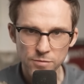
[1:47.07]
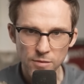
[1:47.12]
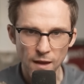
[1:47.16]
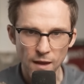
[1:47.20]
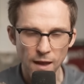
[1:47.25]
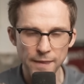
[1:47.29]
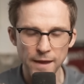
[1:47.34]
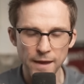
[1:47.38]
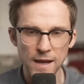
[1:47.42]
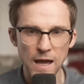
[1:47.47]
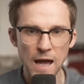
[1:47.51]

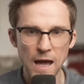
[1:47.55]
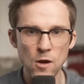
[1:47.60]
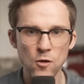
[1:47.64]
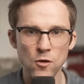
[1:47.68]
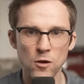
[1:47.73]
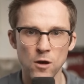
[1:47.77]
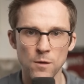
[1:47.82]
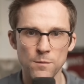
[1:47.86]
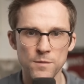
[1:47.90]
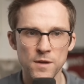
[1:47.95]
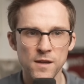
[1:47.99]
And that
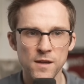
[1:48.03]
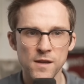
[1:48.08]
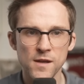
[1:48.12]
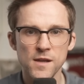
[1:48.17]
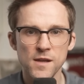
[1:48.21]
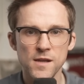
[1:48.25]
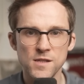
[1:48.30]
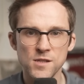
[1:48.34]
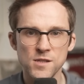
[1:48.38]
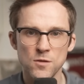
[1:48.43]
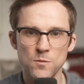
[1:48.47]
outcome
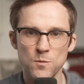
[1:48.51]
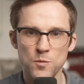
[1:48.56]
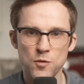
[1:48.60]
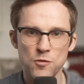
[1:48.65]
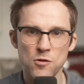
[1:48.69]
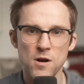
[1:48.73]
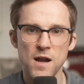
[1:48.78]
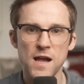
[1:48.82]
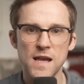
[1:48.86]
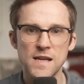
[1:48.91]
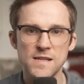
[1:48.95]
is
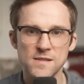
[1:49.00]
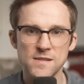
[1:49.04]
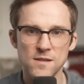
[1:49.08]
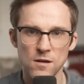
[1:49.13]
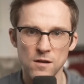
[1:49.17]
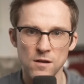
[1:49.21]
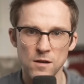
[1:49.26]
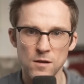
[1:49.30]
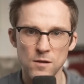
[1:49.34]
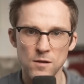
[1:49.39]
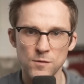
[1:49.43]
comprised
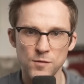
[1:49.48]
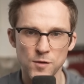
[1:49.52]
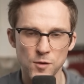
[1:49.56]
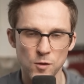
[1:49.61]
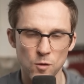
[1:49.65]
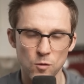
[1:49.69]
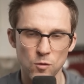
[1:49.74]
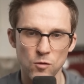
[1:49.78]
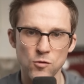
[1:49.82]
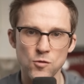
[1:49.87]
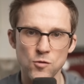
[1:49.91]
of, you
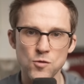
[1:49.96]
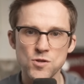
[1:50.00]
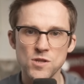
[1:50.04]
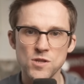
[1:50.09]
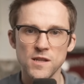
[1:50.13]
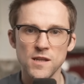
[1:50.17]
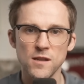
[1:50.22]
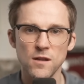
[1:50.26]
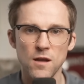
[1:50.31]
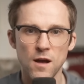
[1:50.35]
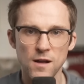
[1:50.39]
know,
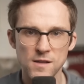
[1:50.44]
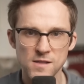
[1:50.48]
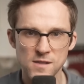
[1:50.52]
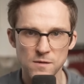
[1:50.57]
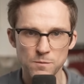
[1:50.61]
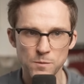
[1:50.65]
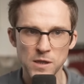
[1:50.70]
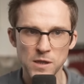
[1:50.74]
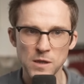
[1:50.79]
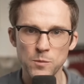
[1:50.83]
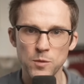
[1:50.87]
usually lots
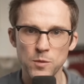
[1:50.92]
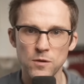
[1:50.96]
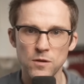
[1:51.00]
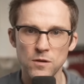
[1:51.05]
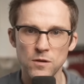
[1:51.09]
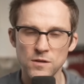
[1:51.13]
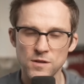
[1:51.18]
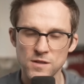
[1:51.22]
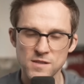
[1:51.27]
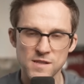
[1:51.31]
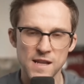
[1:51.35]
of
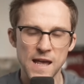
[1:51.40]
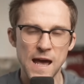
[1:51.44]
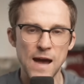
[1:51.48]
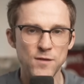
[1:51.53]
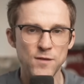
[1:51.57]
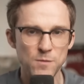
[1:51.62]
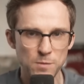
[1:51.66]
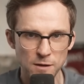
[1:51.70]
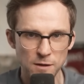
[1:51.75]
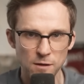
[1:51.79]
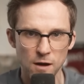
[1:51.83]
people, doesn't have
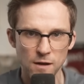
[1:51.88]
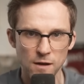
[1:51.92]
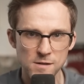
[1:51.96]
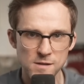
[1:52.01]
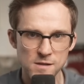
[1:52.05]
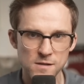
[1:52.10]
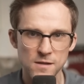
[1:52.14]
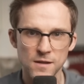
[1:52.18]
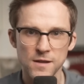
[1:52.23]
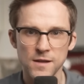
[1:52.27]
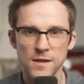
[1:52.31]
to be
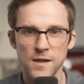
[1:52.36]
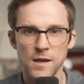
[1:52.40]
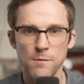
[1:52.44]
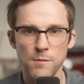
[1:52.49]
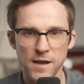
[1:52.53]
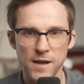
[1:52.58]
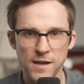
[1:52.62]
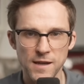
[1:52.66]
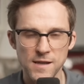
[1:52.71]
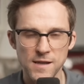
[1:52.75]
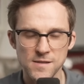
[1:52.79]
lots. In
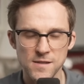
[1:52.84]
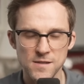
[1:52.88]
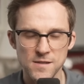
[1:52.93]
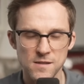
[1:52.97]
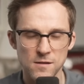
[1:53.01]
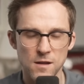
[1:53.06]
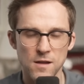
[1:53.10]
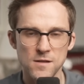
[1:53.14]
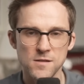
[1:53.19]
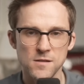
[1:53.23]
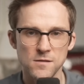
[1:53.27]
my case, it's
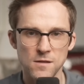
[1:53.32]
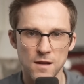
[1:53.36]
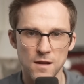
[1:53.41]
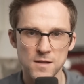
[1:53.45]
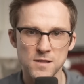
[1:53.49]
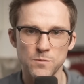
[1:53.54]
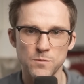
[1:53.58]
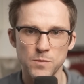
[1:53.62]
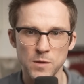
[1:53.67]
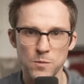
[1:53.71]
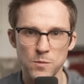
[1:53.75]
lots and
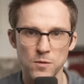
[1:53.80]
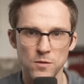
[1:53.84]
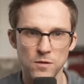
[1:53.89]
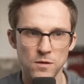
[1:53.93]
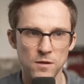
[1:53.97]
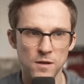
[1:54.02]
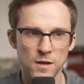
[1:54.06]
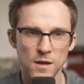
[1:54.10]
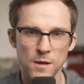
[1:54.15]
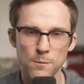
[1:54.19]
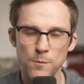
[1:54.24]
lots of
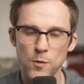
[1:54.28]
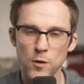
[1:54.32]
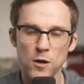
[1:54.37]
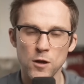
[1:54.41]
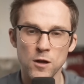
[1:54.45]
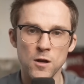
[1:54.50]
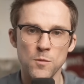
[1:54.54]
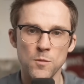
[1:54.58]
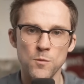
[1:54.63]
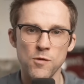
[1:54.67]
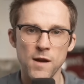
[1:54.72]
people,
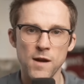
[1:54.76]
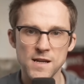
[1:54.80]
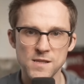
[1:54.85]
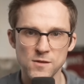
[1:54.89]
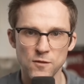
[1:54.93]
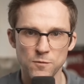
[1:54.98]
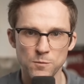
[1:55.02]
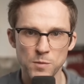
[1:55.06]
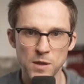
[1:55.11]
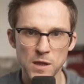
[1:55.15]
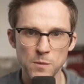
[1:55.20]
but comprised
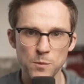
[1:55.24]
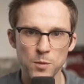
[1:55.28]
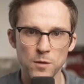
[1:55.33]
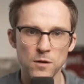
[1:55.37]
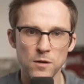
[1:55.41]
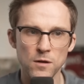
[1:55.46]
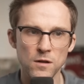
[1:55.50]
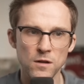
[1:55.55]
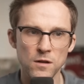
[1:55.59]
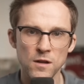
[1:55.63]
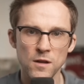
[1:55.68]
of
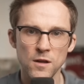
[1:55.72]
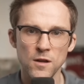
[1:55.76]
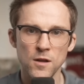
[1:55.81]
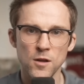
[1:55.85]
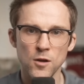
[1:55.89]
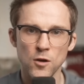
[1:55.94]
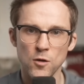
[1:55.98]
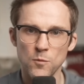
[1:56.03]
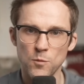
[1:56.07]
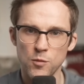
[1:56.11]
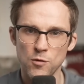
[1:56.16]
people,
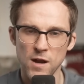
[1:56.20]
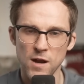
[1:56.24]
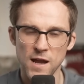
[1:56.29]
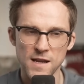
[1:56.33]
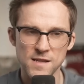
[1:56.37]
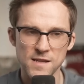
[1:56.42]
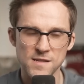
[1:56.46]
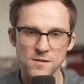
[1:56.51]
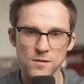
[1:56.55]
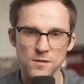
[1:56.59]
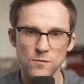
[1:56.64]

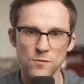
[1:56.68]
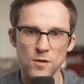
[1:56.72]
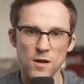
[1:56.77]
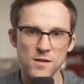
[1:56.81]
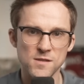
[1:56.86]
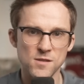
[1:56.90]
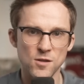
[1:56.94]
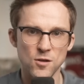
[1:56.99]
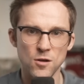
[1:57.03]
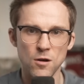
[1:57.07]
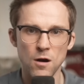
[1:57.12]
comprised of
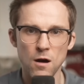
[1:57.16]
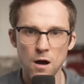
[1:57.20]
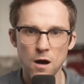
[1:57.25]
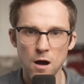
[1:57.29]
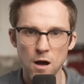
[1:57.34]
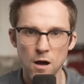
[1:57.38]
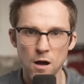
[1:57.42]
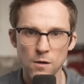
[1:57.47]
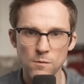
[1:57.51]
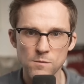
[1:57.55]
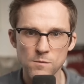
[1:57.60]
lots of
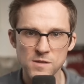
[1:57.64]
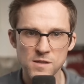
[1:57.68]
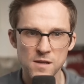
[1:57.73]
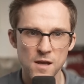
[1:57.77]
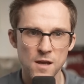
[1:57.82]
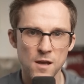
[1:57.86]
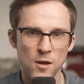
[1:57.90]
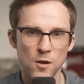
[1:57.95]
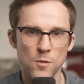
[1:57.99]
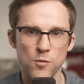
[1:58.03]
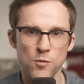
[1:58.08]
comms,
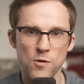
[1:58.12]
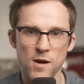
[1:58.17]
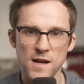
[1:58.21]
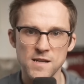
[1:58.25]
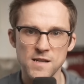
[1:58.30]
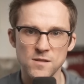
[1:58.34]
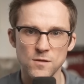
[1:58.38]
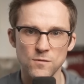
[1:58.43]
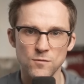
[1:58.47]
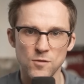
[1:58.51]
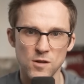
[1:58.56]

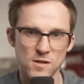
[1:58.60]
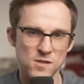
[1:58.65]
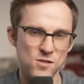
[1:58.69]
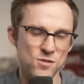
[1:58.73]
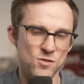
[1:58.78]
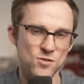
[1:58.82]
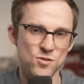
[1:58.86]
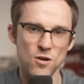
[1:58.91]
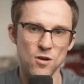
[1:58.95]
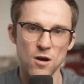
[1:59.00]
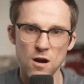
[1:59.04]
comprised of lots
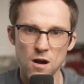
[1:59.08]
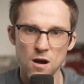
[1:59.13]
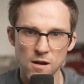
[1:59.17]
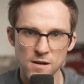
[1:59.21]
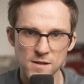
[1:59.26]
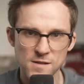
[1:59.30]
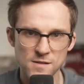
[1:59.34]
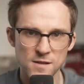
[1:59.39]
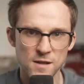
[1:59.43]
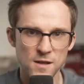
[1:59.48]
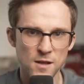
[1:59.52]
of
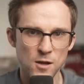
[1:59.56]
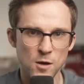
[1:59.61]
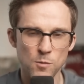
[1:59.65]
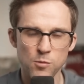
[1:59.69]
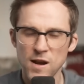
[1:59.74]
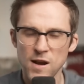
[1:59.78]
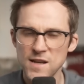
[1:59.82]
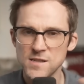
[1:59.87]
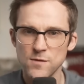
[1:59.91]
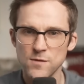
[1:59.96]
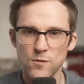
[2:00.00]
docs,
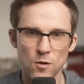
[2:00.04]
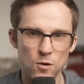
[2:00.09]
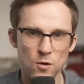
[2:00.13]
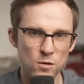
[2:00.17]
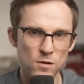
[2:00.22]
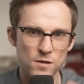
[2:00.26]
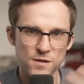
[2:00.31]
comprised of all